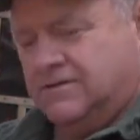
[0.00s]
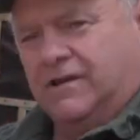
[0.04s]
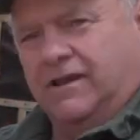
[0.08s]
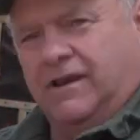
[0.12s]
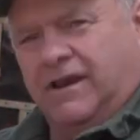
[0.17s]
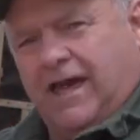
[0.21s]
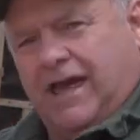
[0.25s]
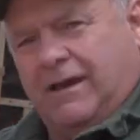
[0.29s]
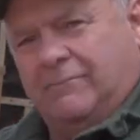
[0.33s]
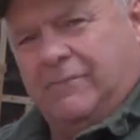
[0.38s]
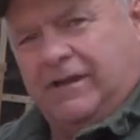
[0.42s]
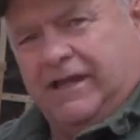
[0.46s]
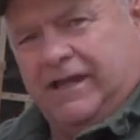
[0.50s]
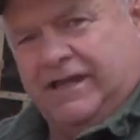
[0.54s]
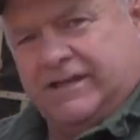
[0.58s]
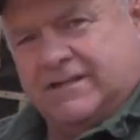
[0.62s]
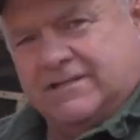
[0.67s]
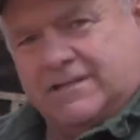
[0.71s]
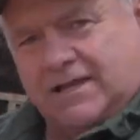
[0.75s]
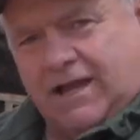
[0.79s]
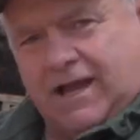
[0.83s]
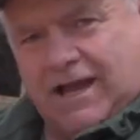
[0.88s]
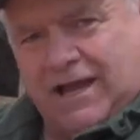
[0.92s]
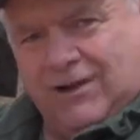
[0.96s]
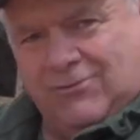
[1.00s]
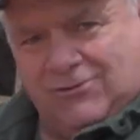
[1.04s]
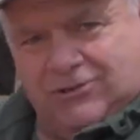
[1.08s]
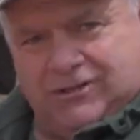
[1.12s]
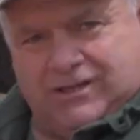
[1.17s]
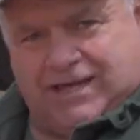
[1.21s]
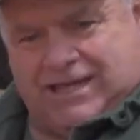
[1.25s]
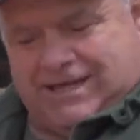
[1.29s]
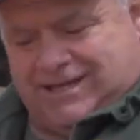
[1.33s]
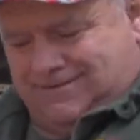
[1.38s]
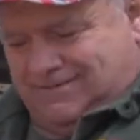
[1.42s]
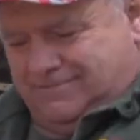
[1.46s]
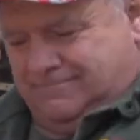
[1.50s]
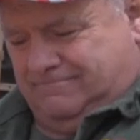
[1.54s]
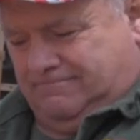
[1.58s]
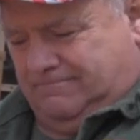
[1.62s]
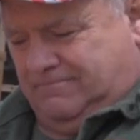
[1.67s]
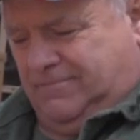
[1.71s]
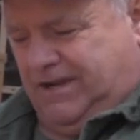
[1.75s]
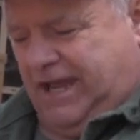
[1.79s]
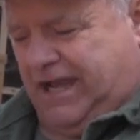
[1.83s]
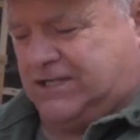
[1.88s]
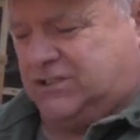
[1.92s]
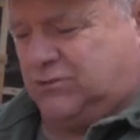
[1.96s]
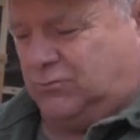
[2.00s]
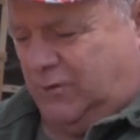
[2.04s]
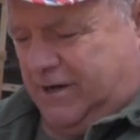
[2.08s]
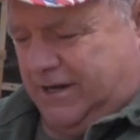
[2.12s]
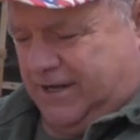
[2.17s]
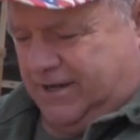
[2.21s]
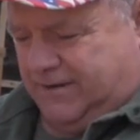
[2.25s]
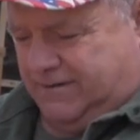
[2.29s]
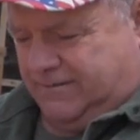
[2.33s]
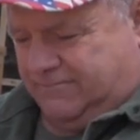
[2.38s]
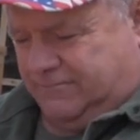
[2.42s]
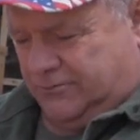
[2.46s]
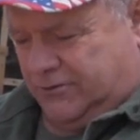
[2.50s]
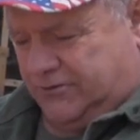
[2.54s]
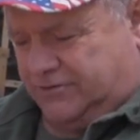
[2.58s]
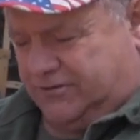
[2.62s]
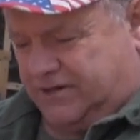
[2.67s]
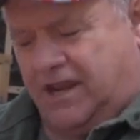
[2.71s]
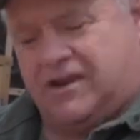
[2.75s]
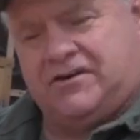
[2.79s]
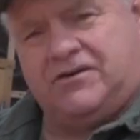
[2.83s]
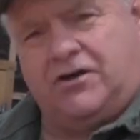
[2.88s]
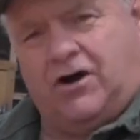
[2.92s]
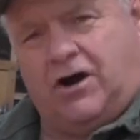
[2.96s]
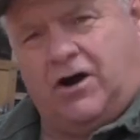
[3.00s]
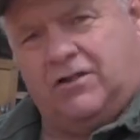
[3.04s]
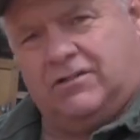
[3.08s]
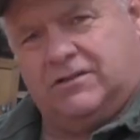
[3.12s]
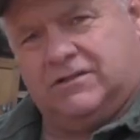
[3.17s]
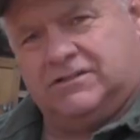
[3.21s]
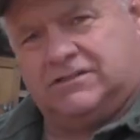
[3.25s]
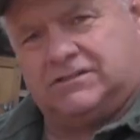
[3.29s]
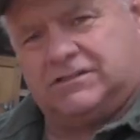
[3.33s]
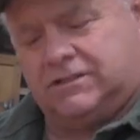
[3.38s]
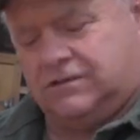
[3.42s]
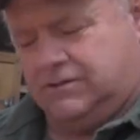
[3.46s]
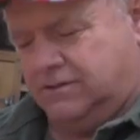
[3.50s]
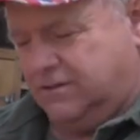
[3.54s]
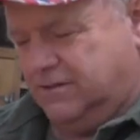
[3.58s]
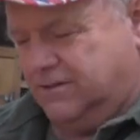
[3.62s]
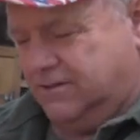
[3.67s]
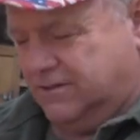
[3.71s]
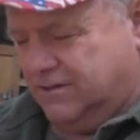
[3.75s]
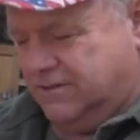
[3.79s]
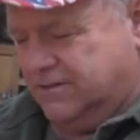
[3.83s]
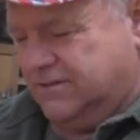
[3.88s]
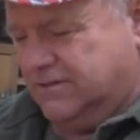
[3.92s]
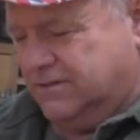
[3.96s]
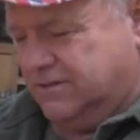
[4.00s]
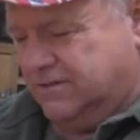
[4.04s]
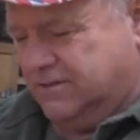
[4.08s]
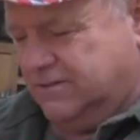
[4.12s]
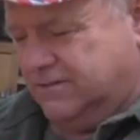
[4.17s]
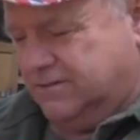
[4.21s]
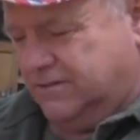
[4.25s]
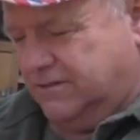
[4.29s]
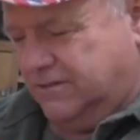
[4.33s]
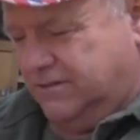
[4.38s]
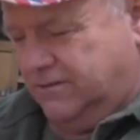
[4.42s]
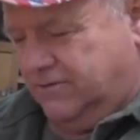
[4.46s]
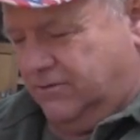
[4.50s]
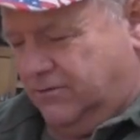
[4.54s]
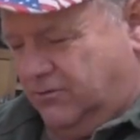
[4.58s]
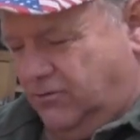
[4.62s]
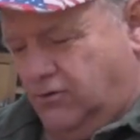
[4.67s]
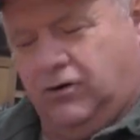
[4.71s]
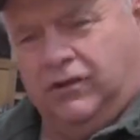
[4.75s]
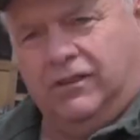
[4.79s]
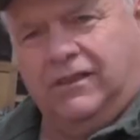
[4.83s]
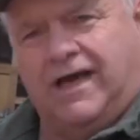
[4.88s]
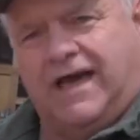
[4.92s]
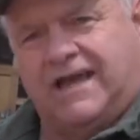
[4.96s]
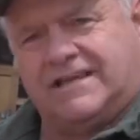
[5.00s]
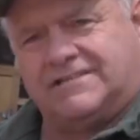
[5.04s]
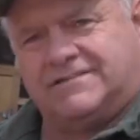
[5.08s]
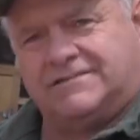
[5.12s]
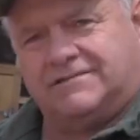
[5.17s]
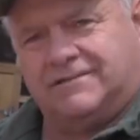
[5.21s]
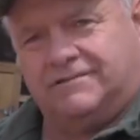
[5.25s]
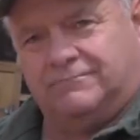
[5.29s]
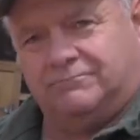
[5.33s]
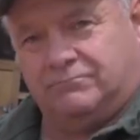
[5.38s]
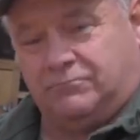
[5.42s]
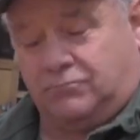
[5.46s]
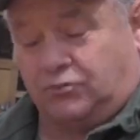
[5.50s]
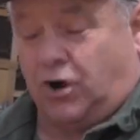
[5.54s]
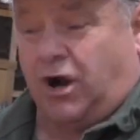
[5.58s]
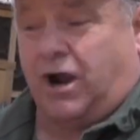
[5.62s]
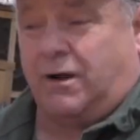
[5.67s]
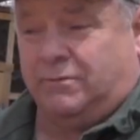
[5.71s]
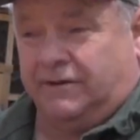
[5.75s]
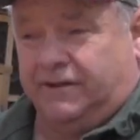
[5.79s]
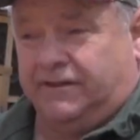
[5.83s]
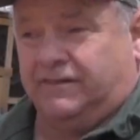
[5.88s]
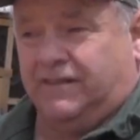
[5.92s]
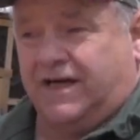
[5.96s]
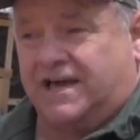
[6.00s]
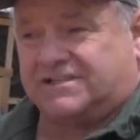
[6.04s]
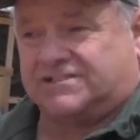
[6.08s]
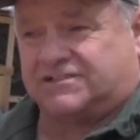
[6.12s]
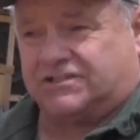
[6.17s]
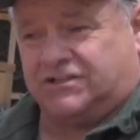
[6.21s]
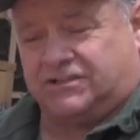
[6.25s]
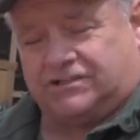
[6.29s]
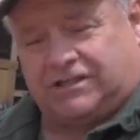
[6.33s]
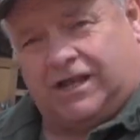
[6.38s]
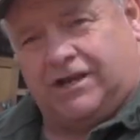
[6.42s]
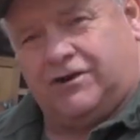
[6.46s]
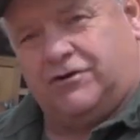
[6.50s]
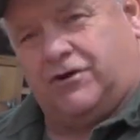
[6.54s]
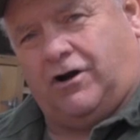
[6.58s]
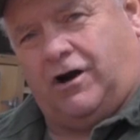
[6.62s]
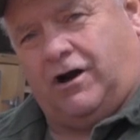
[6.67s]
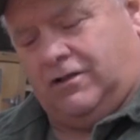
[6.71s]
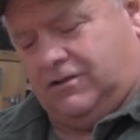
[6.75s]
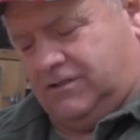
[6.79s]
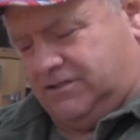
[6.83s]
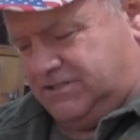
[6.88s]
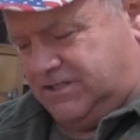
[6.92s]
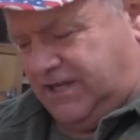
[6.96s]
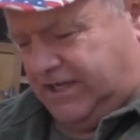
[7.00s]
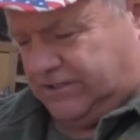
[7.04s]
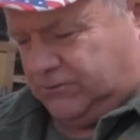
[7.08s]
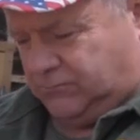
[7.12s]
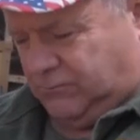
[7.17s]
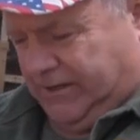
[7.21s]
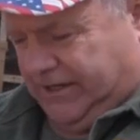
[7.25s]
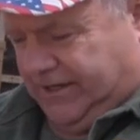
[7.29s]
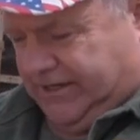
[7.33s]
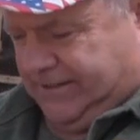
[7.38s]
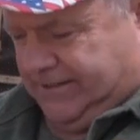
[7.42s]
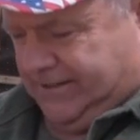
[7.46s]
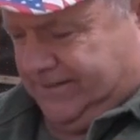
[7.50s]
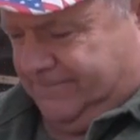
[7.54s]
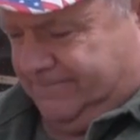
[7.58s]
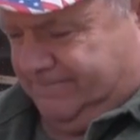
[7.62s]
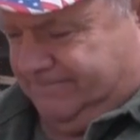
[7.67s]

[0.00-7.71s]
and that means I will eat next week for ten dollars or less, probably less than ten dollars next week.